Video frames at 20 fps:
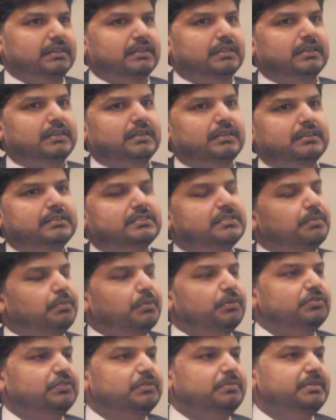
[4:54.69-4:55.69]
It's
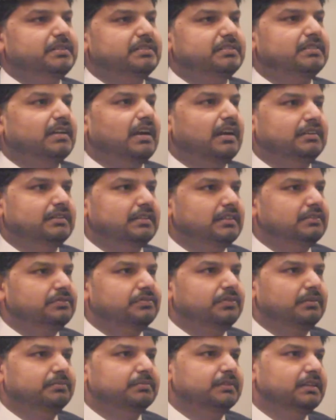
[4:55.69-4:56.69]
supposed to be started
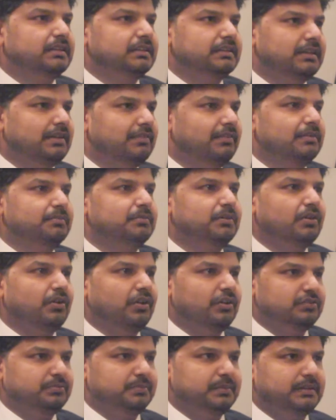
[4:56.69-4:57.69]
from the government
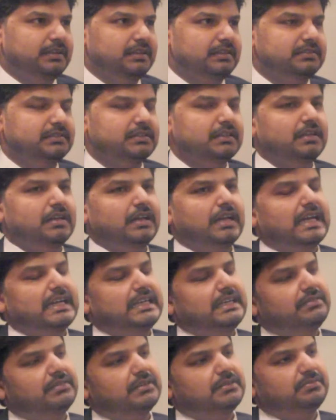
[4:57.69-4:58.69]
hospital,
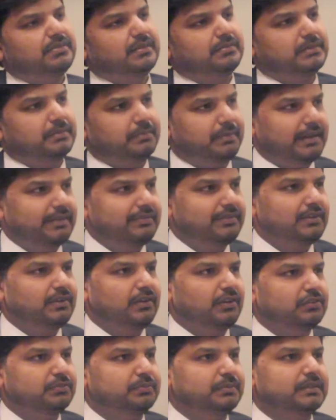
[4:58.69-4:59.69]
and even from the private
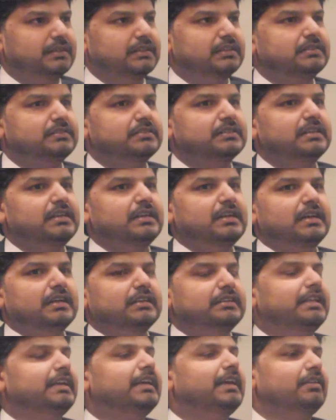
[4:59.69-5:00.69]
hospitals,
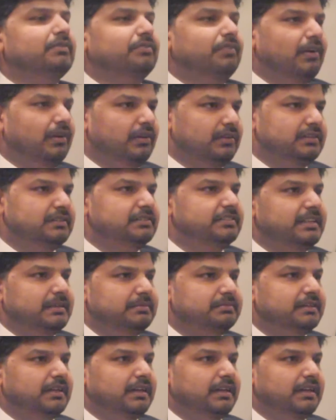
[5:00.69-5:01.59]
they can follow the same